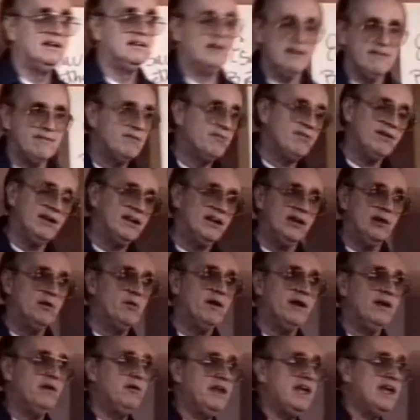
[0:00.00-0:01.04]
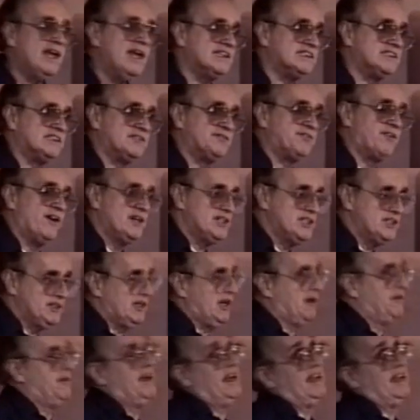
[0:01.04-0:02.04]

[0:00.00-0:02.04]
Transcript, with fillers: Don't even really know what it is. As far as you know,